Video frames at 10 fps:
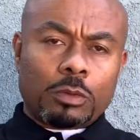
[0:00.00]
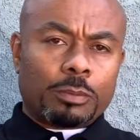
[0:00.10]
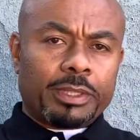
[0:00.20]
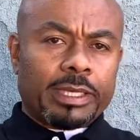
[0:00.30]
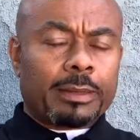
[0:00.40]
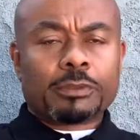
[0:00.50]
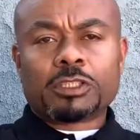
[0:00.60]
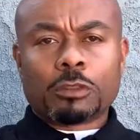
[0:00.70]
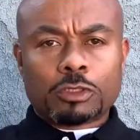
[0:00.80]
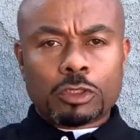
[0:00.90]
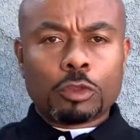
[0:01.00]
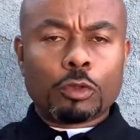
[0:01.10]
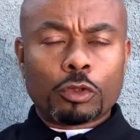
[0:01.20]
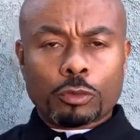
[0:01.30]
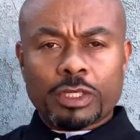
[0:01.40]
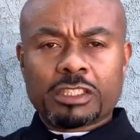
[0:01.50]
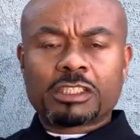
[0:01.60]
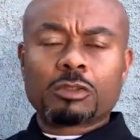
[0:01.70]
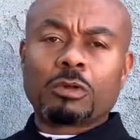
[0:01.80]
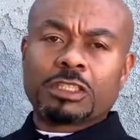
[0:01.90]
will be episode 2, 3, and
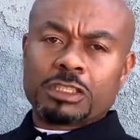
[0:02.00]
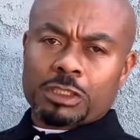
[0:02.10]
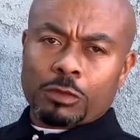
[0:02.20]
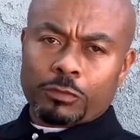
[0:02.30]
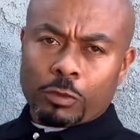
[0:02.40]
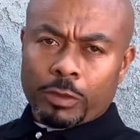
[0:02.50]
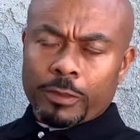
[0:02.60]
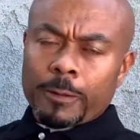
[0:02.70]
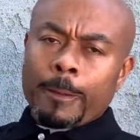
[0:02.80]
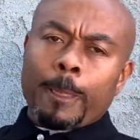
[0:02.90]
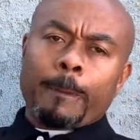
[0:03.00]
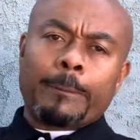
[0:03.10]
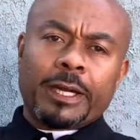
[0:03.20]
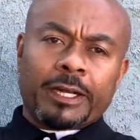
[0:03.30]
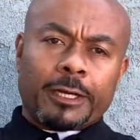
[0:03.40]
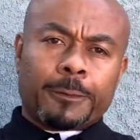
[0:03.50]
so on and so forth. But